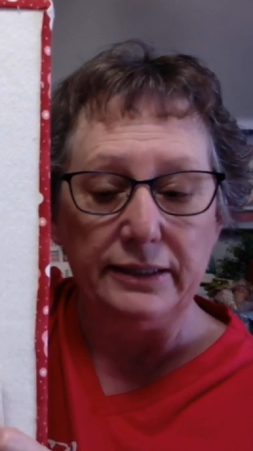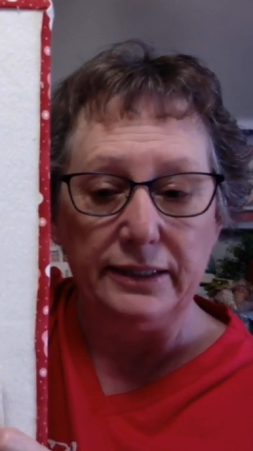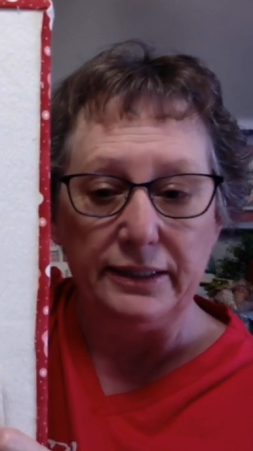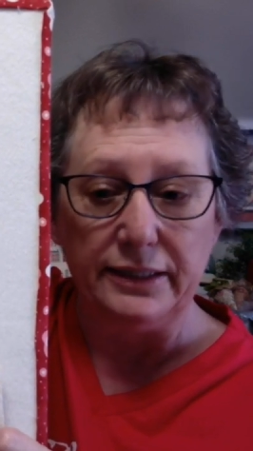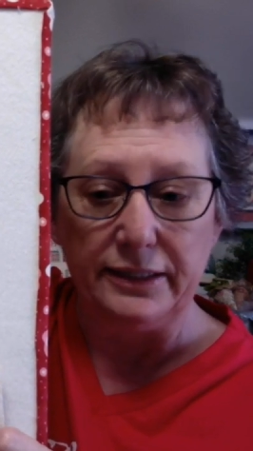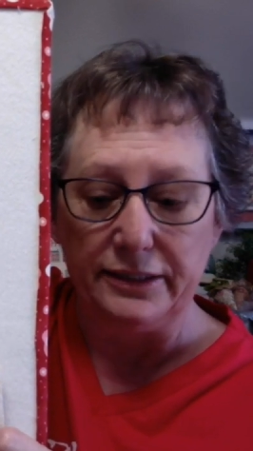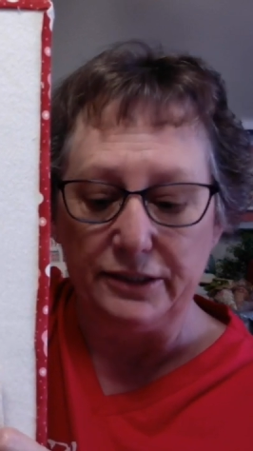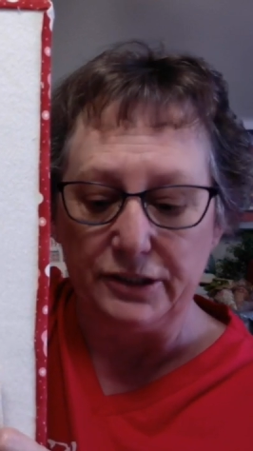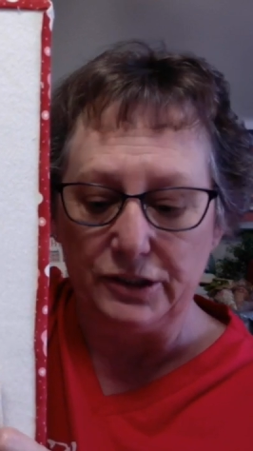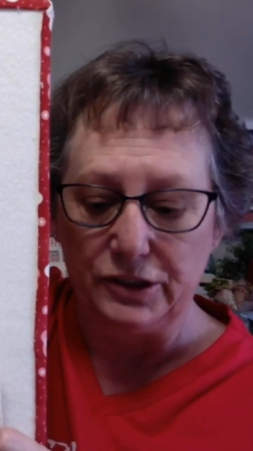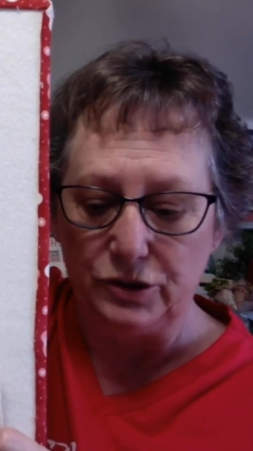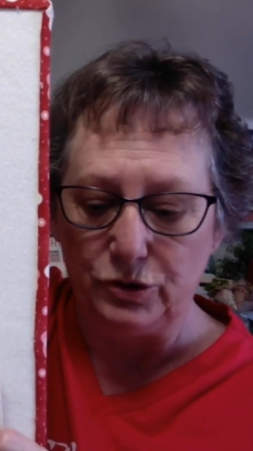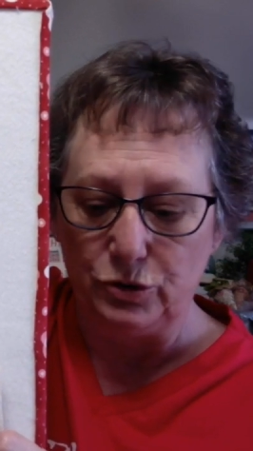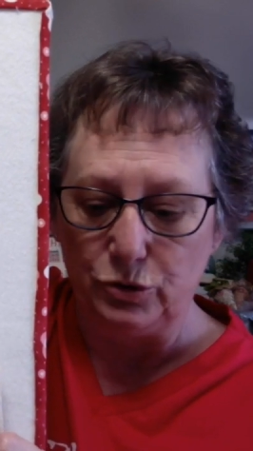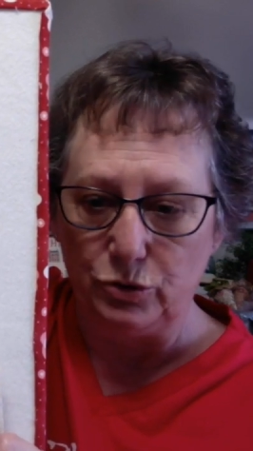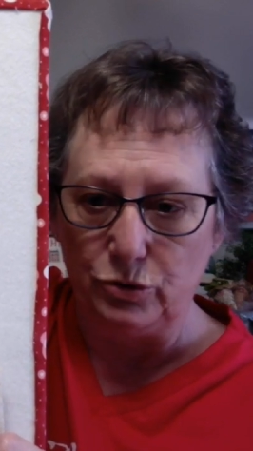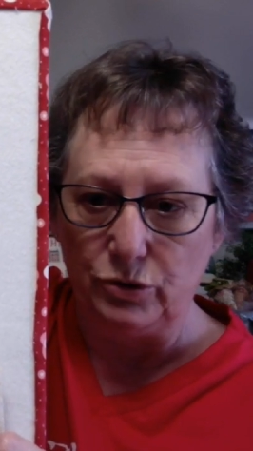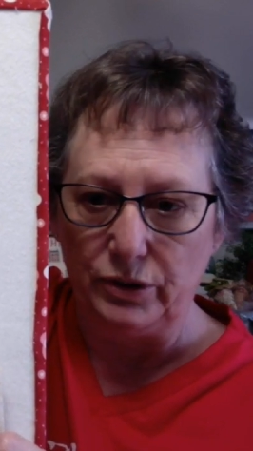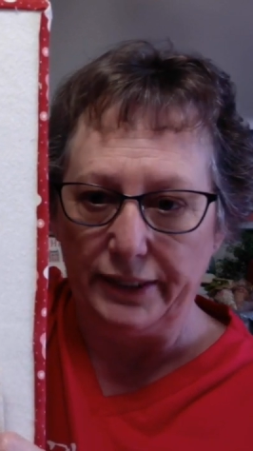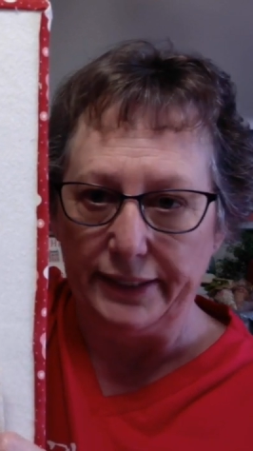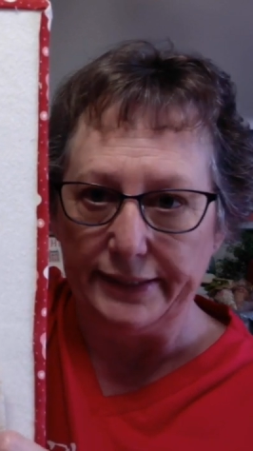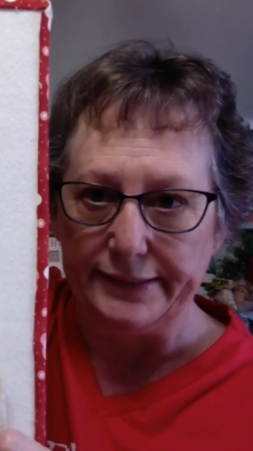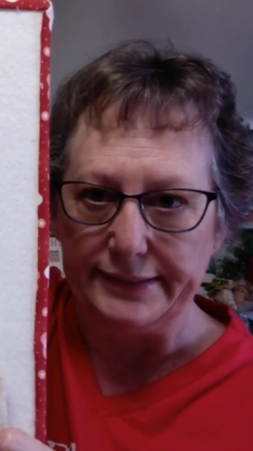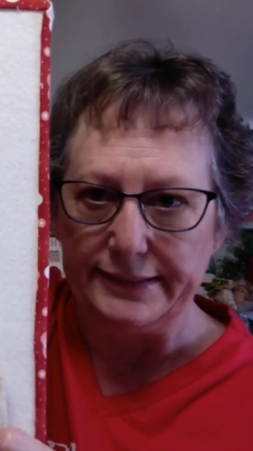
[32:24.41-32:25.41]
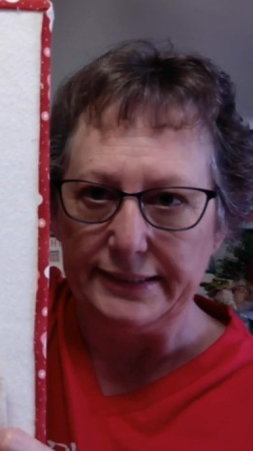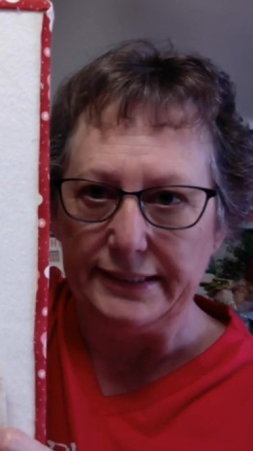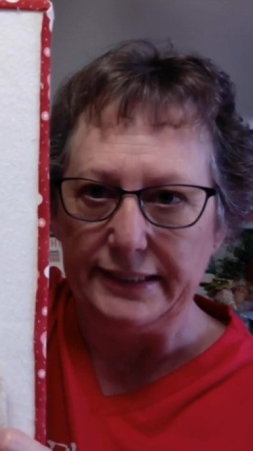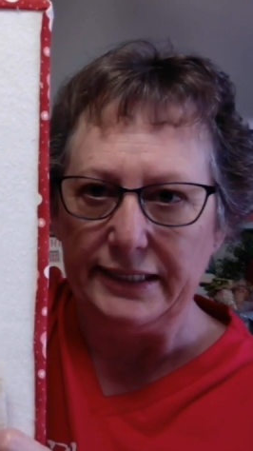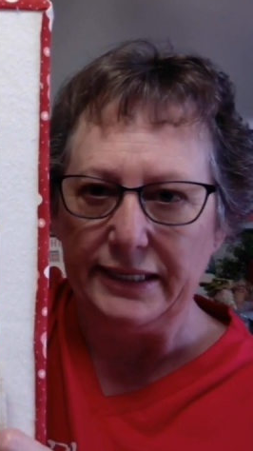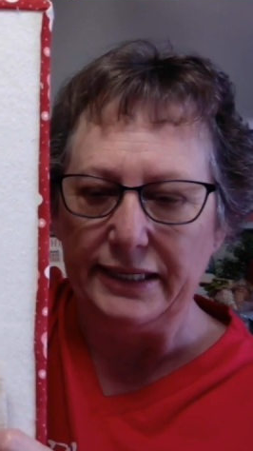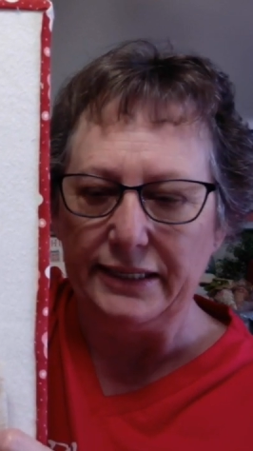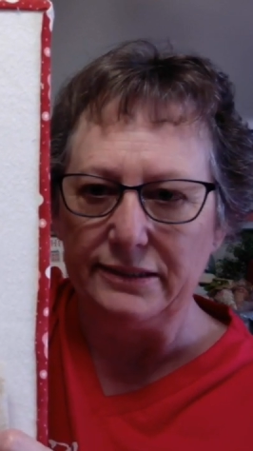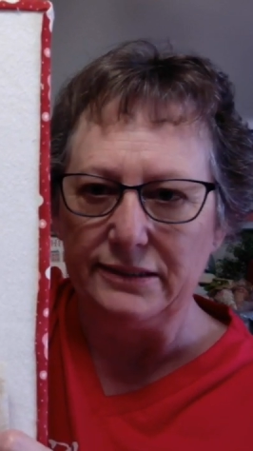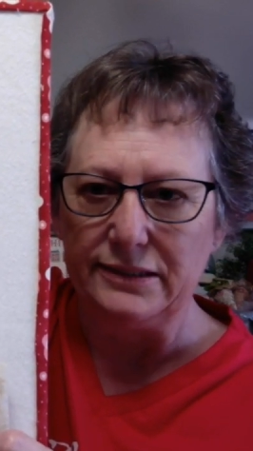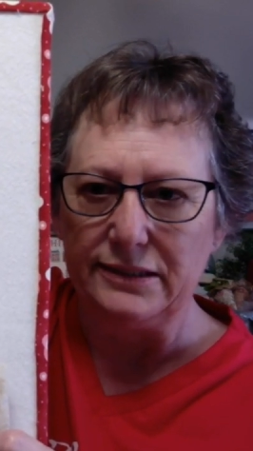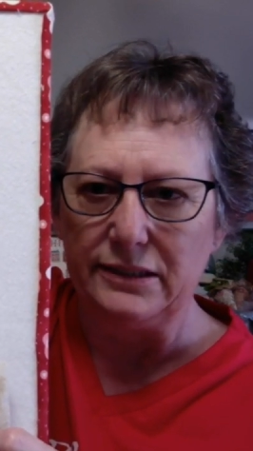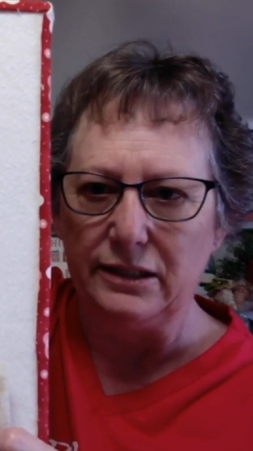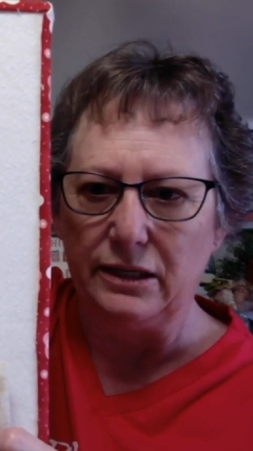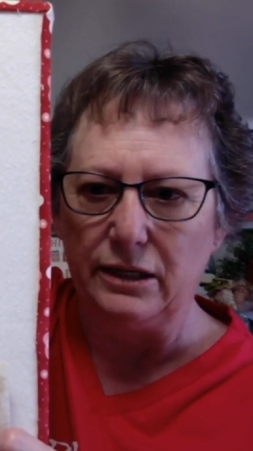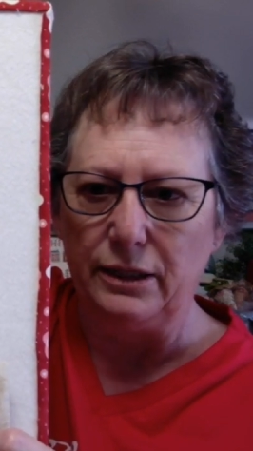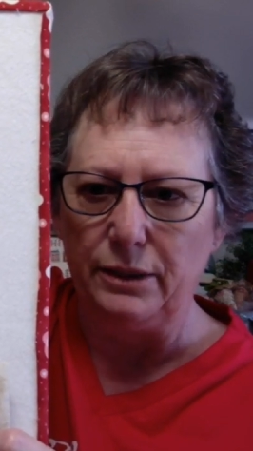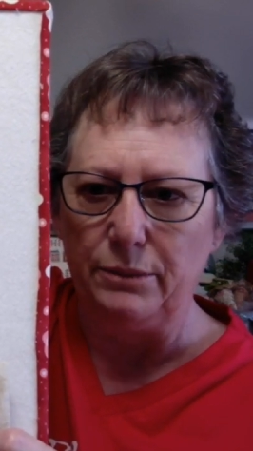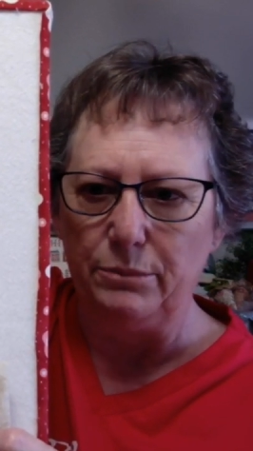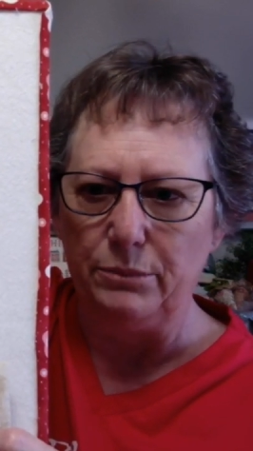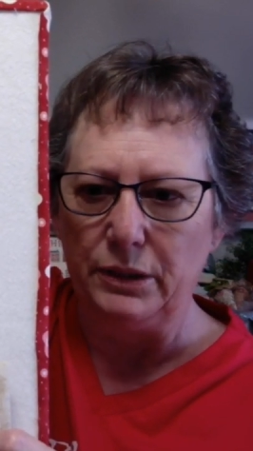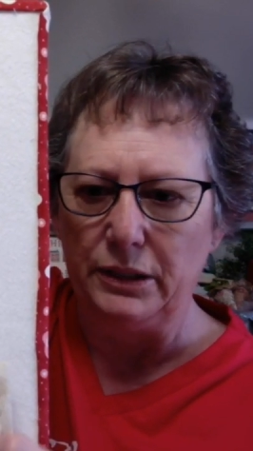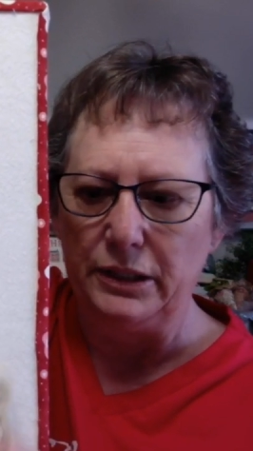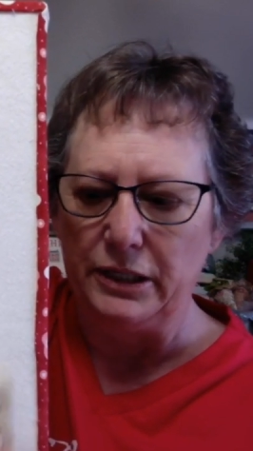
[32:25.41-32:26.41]
and as soon as he has
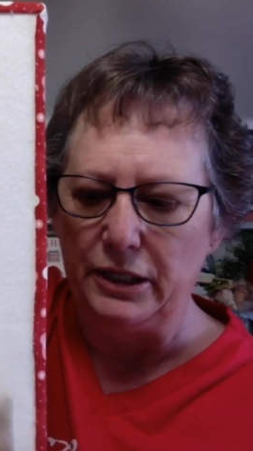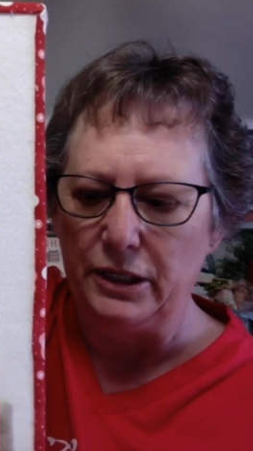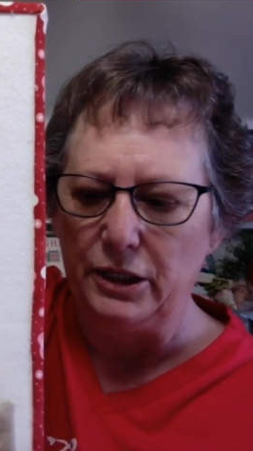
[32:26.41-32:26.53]
time